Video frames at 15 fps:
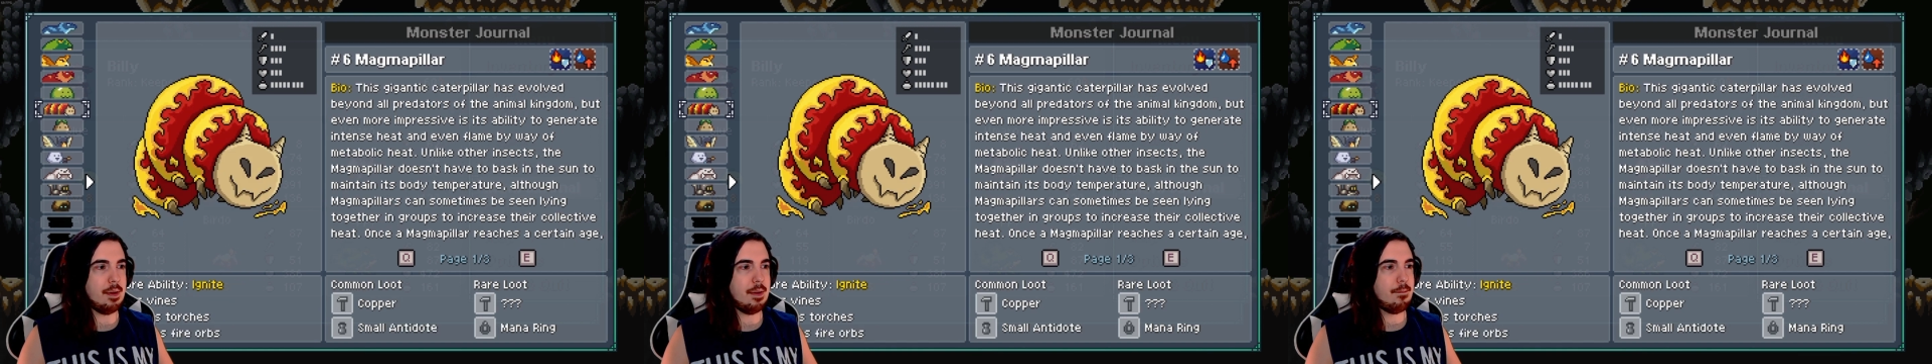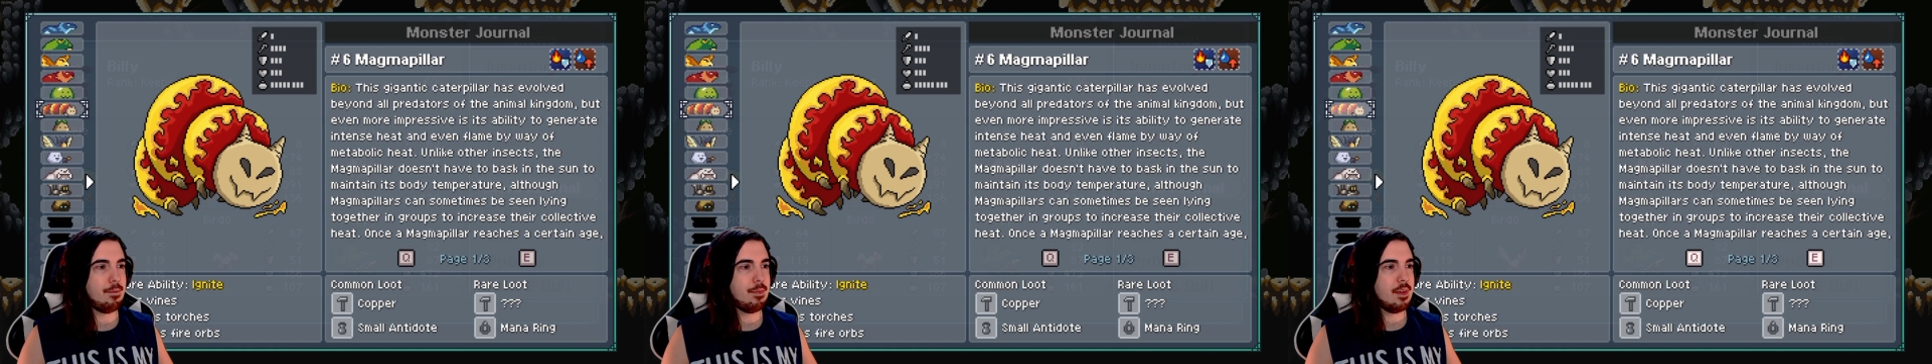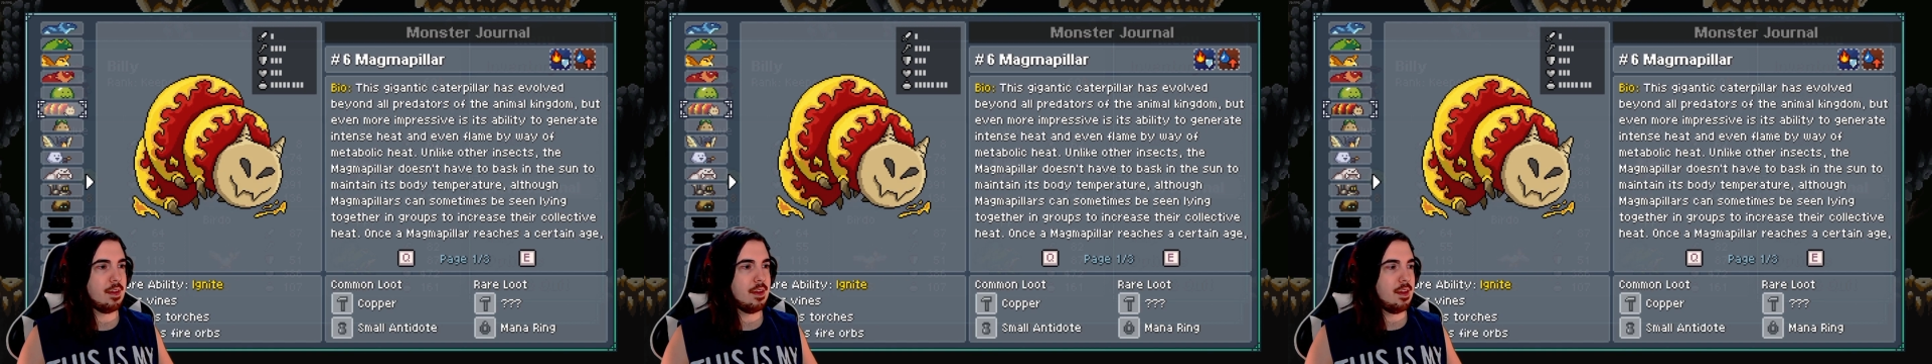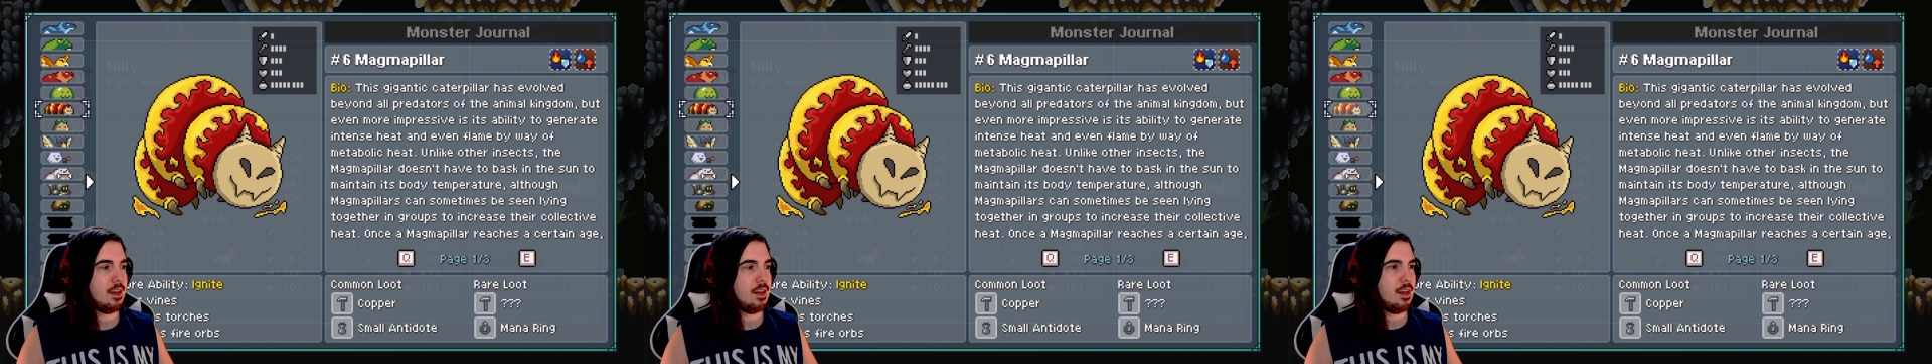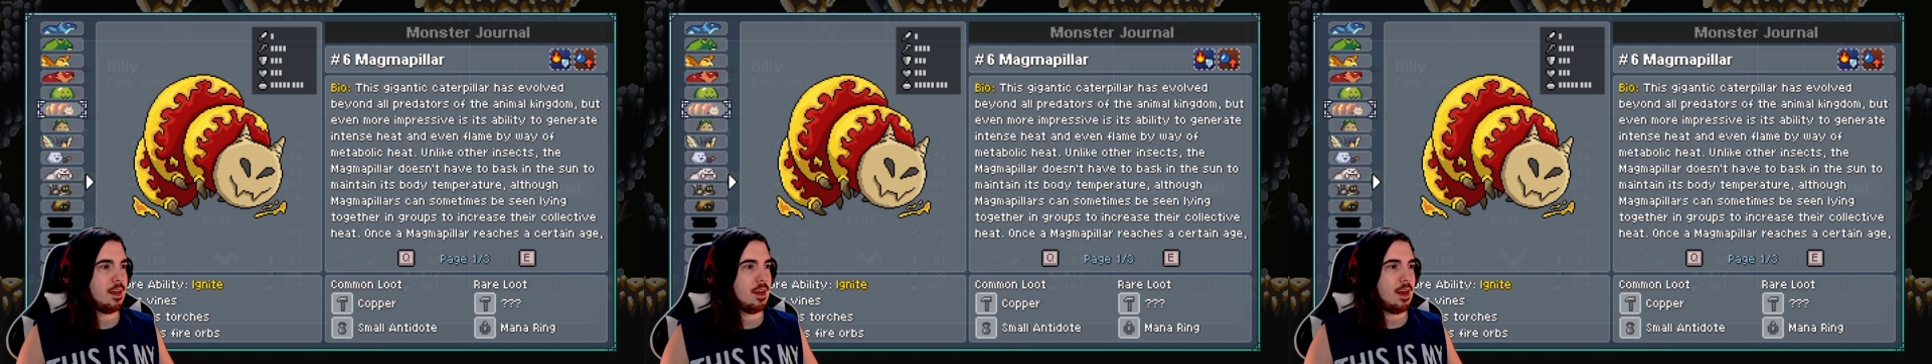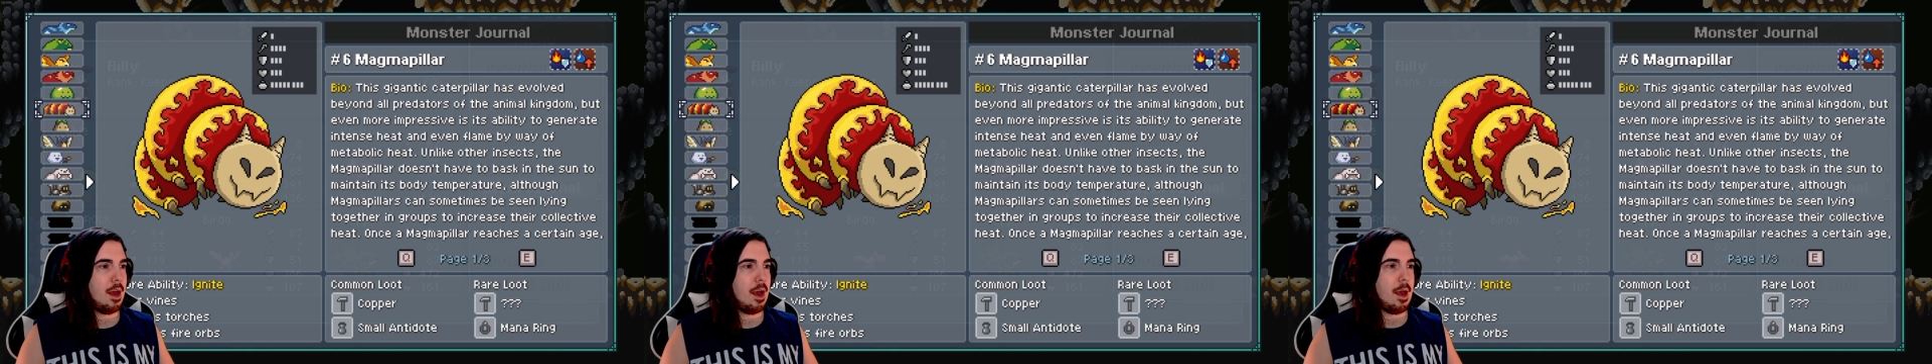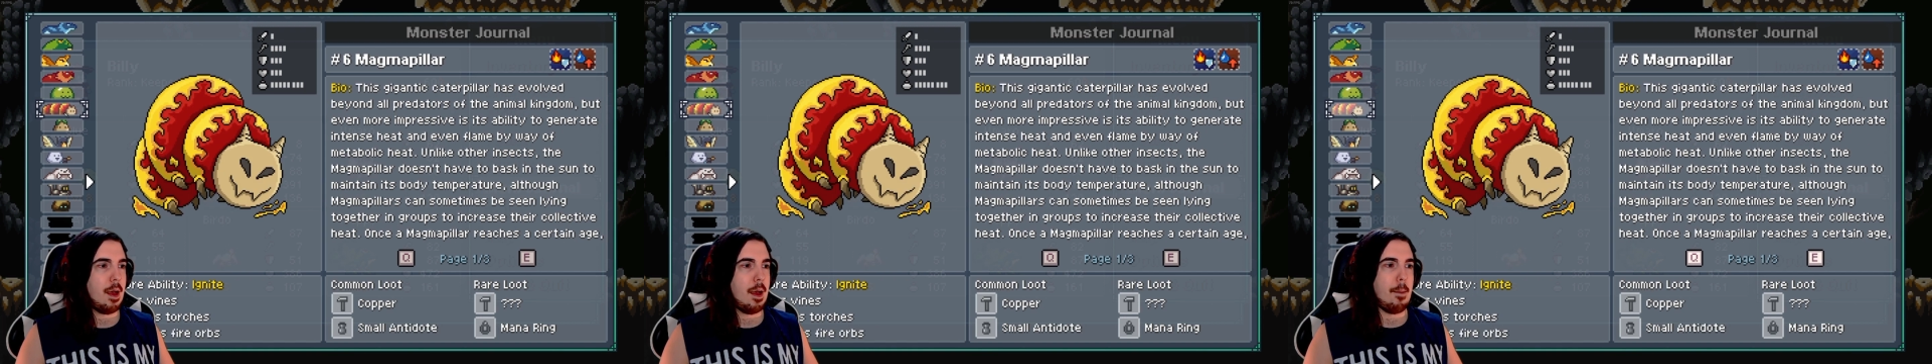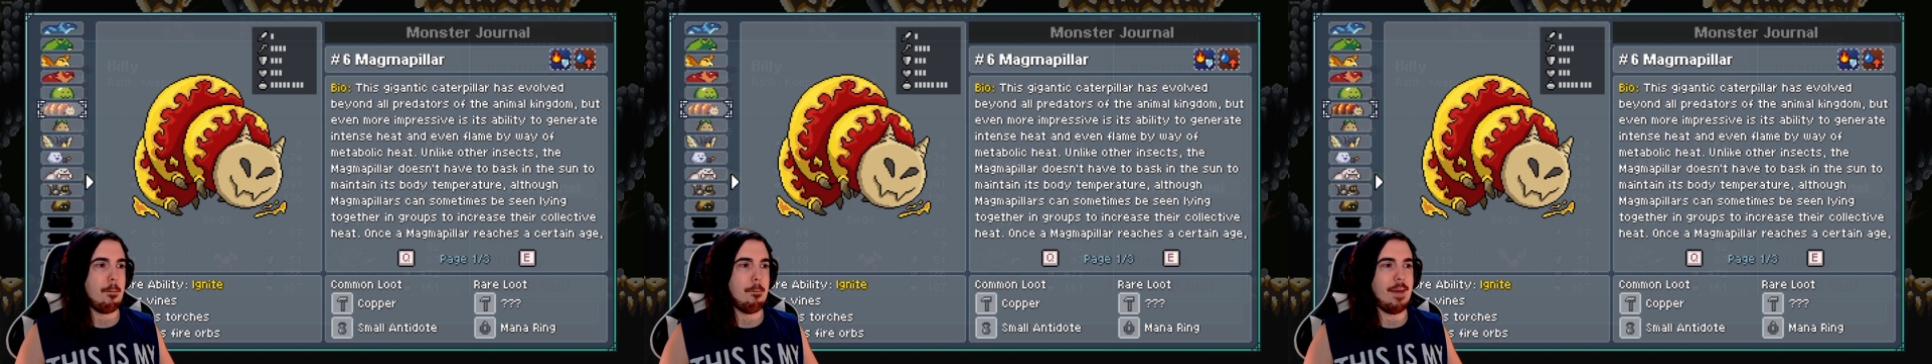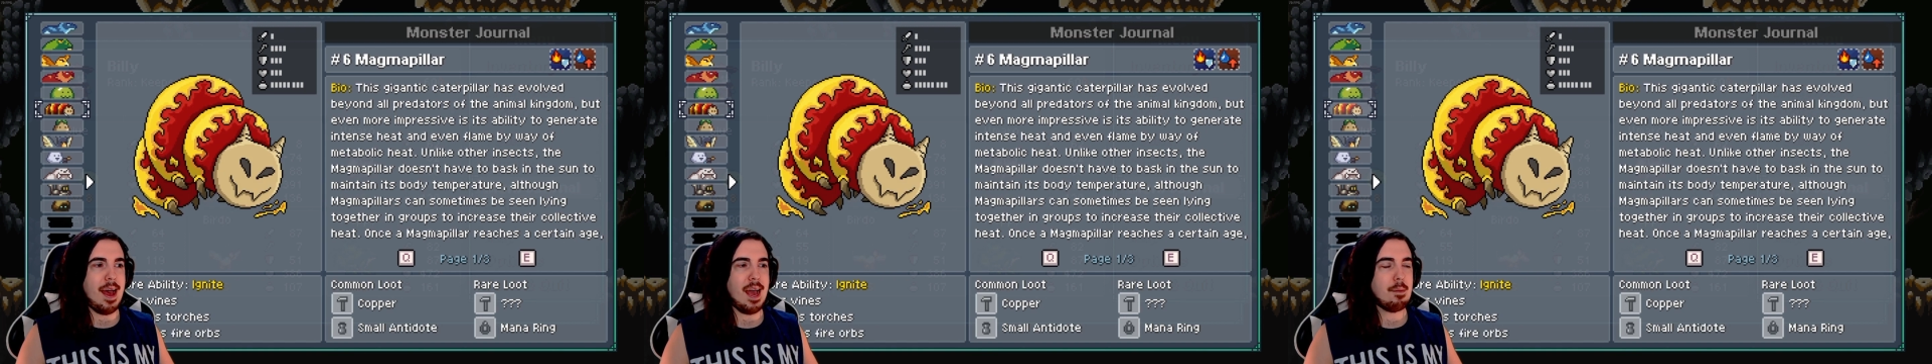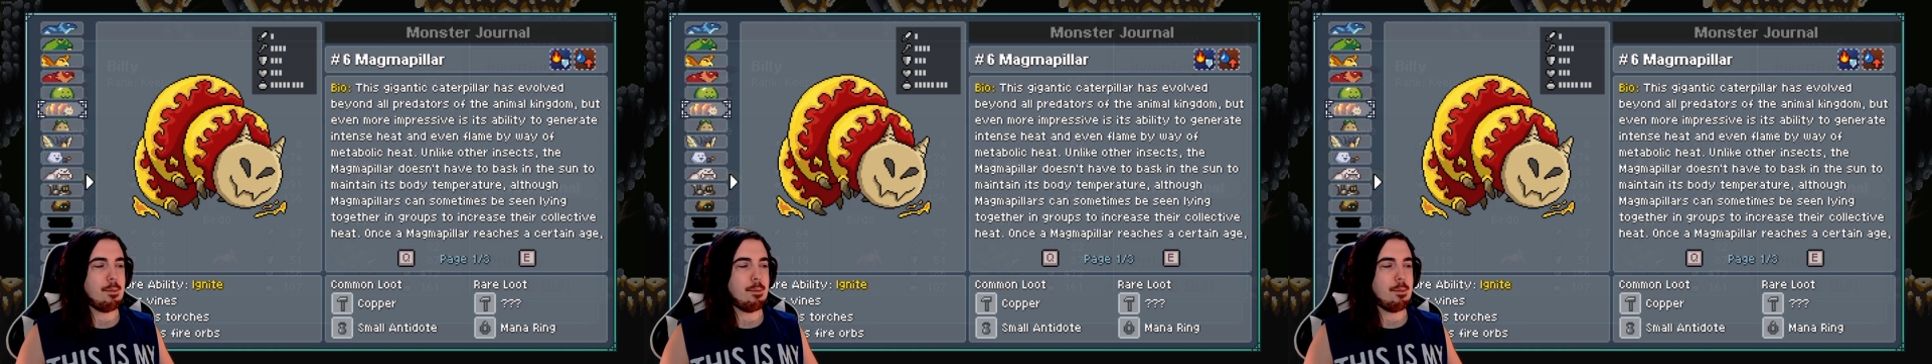to fight to the death for the protection